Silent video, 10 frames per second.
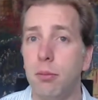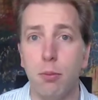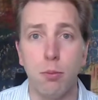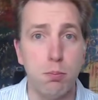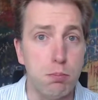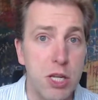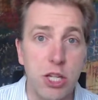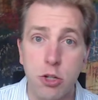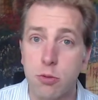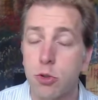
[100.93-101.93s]

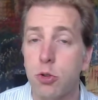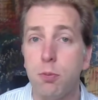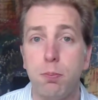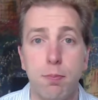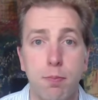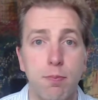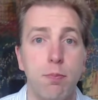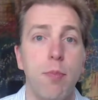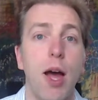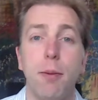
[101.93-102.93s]
medium to
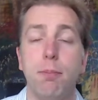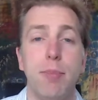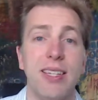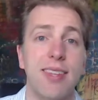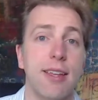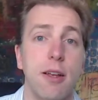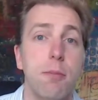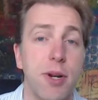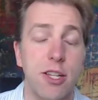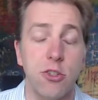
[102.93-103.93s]
big size
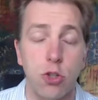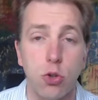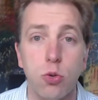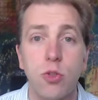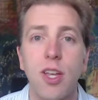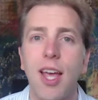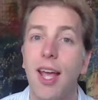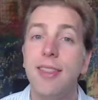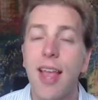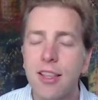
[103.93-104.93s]
companies use,
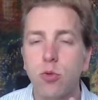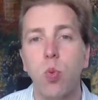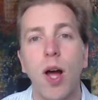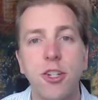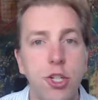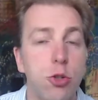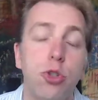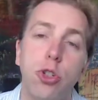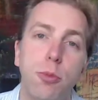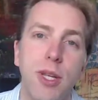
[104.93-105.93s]
and that's what you
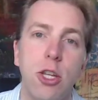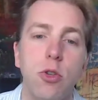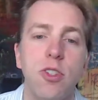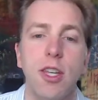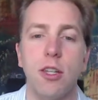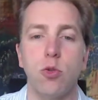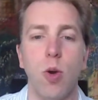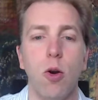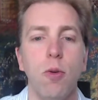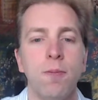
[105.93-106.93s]
should be using as
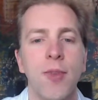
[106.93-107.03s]
well.